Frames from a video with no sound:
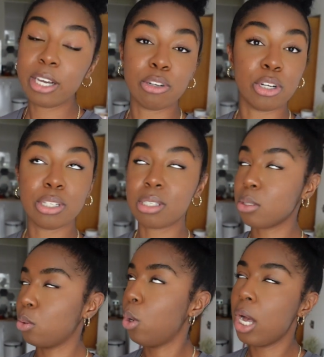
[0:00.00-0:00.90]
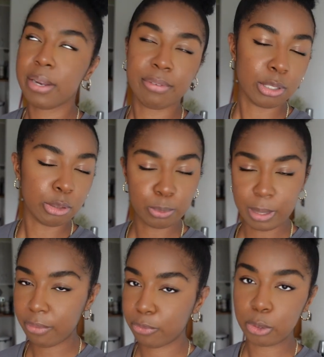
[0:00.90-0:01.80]
across all her different social
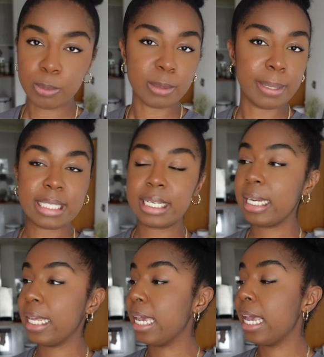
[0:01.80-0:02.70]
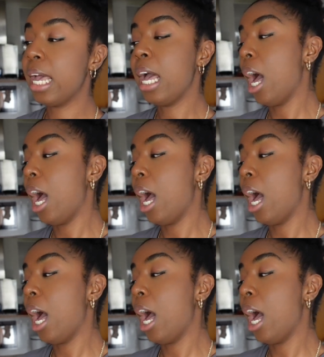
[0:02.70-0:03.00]
platforms, basically